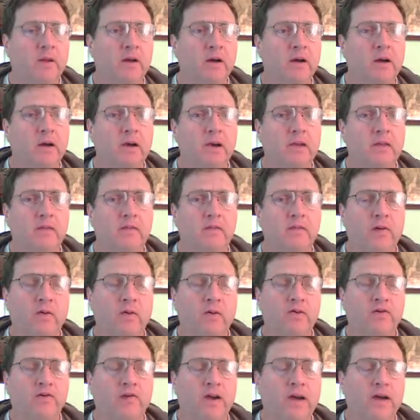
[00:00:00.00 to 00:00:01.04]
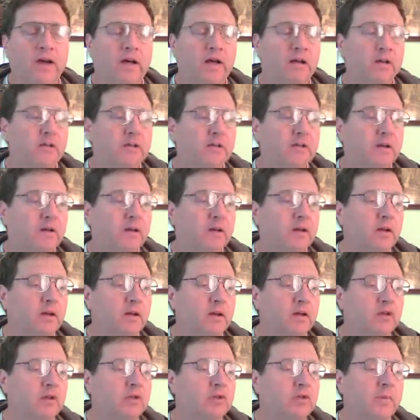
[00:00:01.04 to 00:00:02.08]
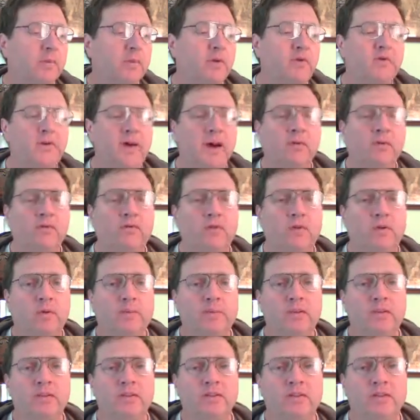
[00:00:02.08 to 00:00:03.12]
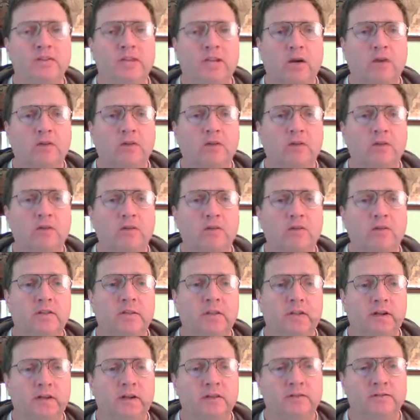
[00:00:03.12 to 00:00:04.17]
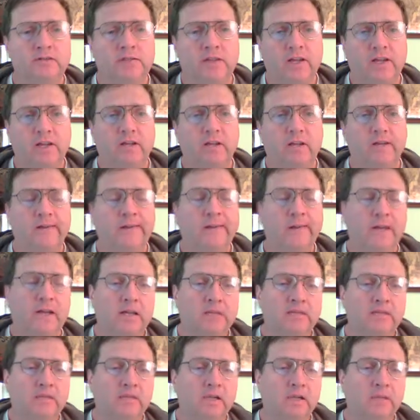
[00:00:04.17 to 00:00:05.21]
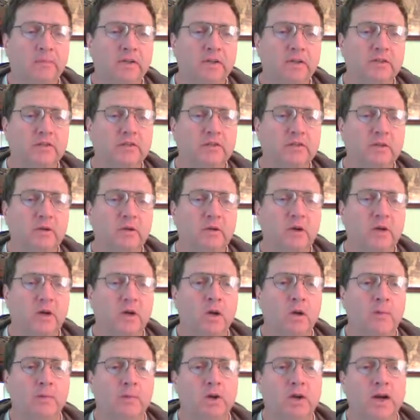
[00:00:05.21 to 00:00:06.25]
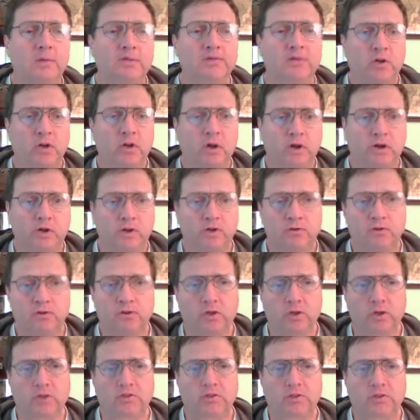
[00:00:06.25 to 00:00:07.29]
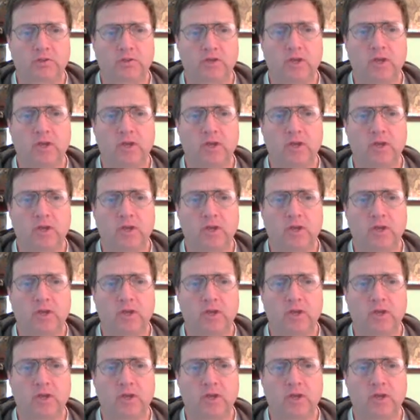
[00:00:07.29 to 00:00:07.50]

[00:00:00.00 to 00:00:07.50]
The voter file can usually be found from either a Secretary of State, an election commissioner, perhaps an auditor's office.